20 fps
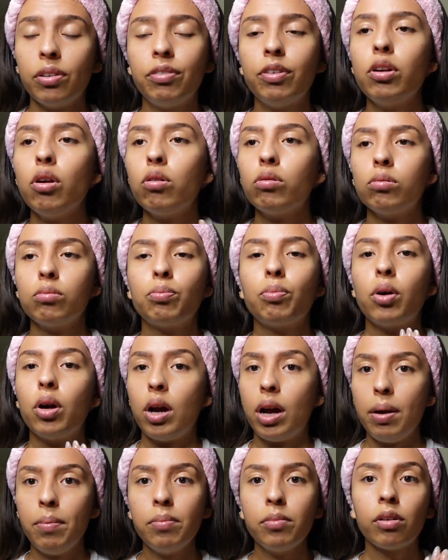If you don't
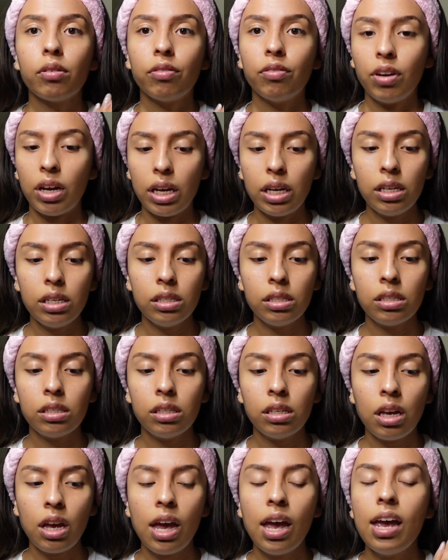prep your face,
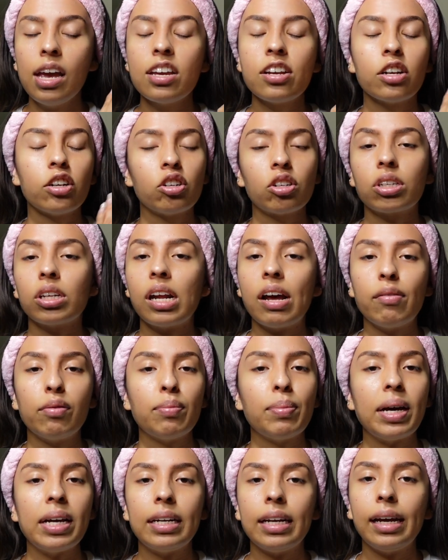you're just gonna have a
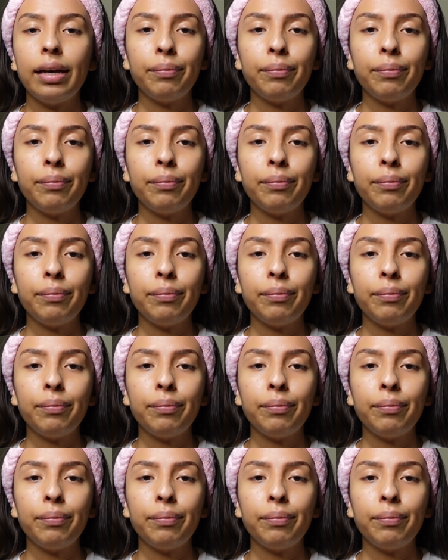bad day.